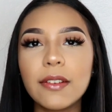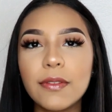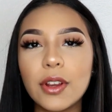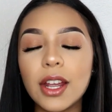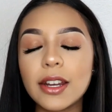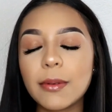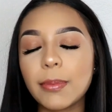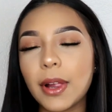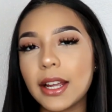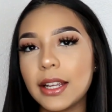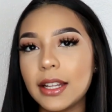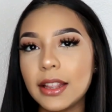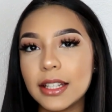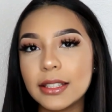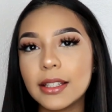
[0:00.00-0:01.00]
if you end up
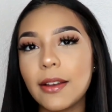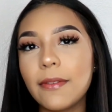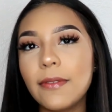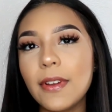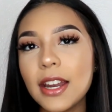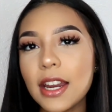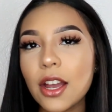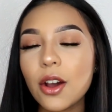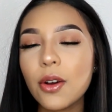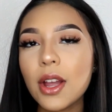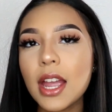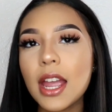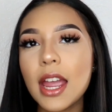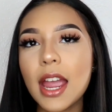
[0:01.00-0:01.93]
liking this video,